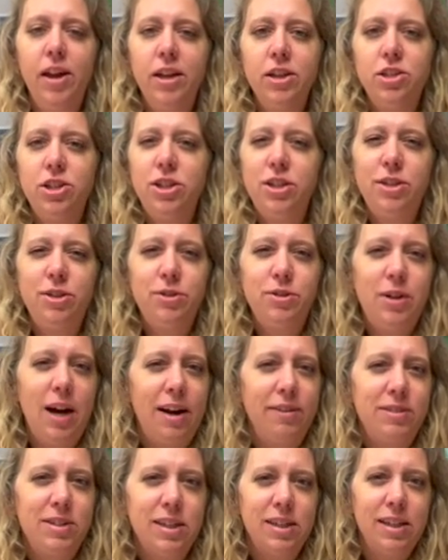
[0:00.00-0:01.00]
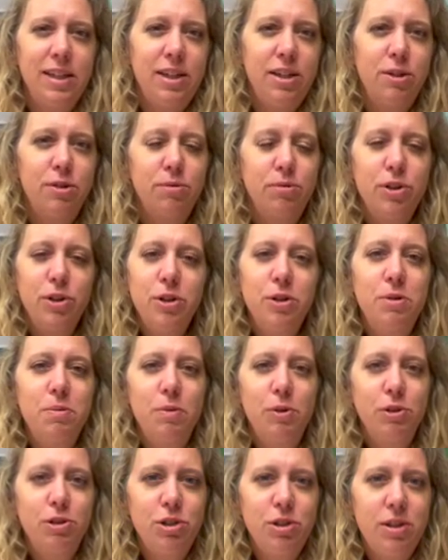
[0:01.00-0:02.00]
Do you have to clean your
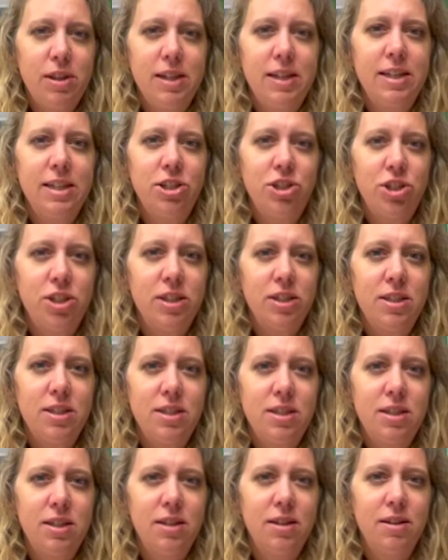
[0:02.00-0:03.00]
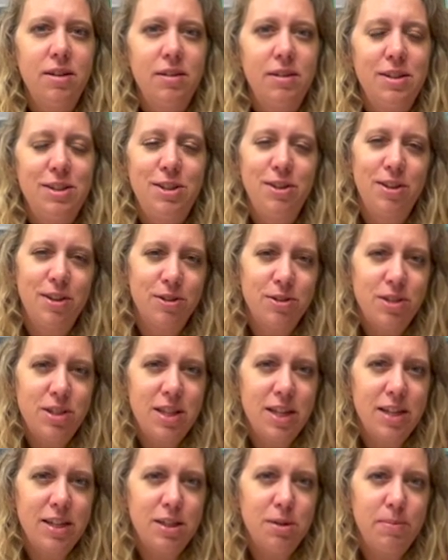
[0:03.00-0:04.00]
room or do the dishes? Do those
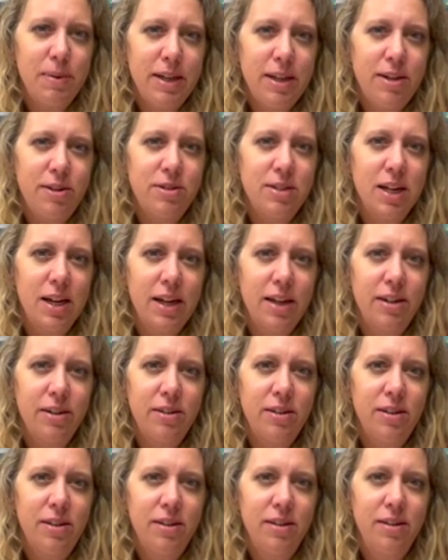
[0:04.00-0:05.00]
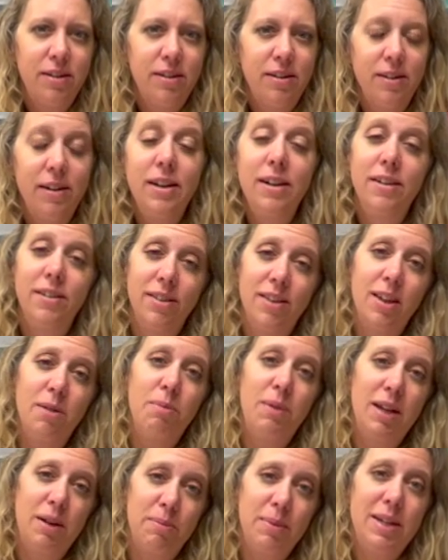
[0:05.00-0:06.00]
things make you tired? They
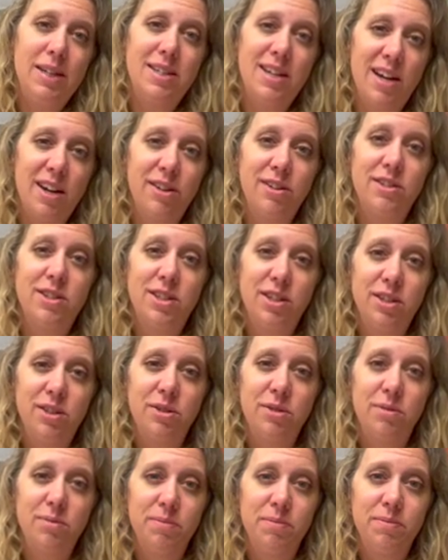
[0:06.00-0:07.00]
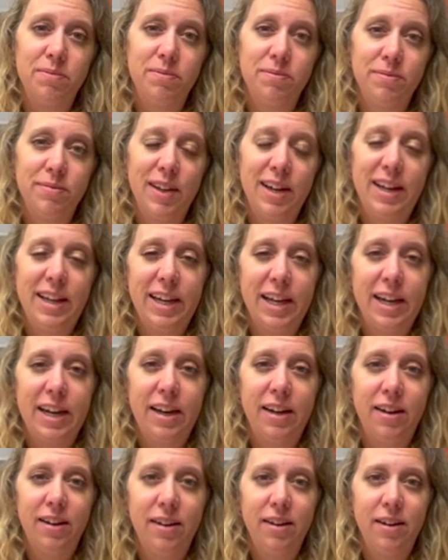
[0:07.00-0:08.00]
make me tired too. I get
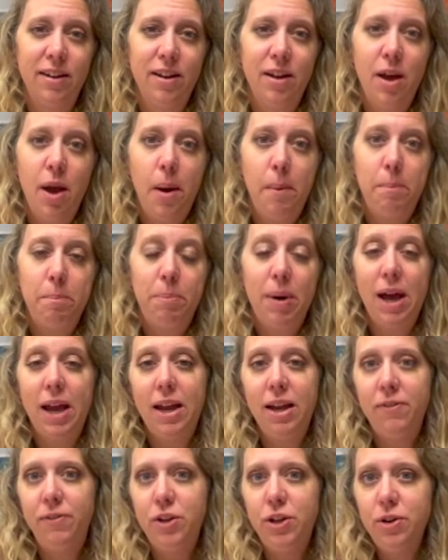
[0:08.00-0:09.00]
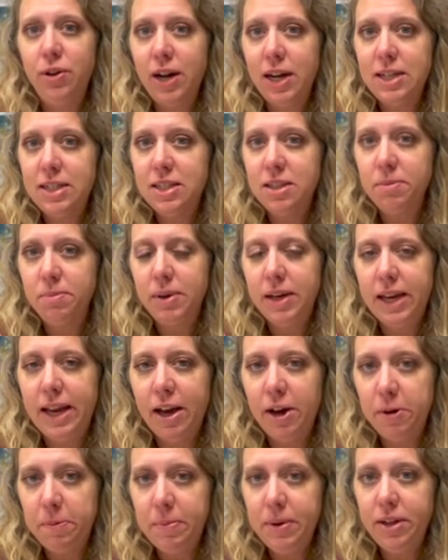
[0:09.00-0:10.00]
it. But if you had somebody
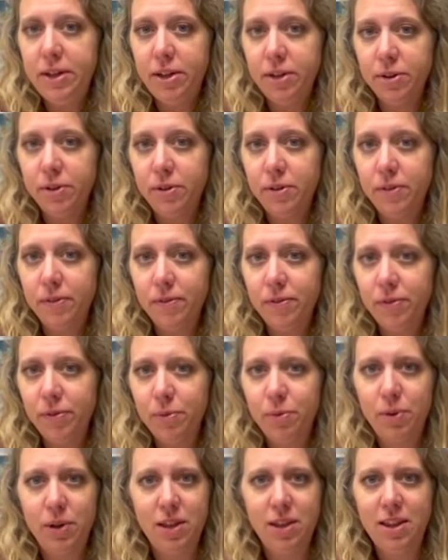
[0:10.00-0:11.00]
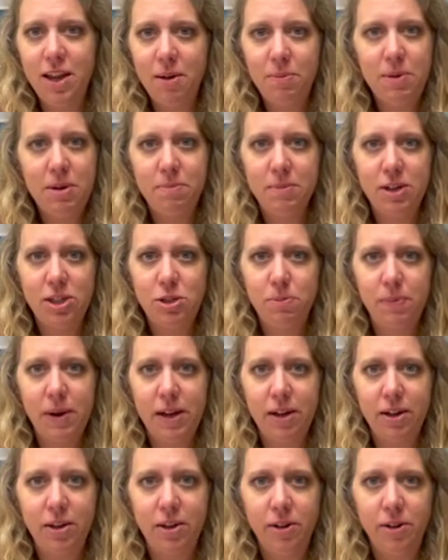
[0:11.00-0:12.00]
helping you, wouldn't that be much
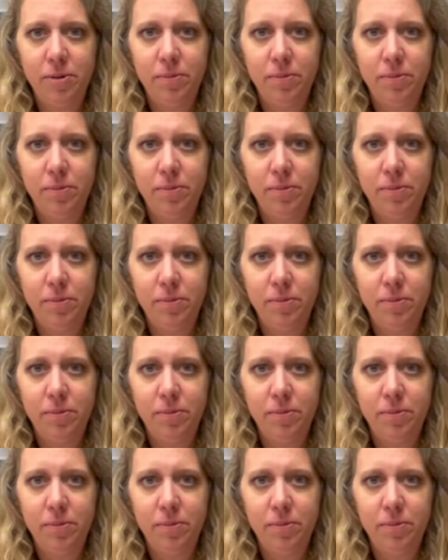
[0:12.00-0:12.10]
better?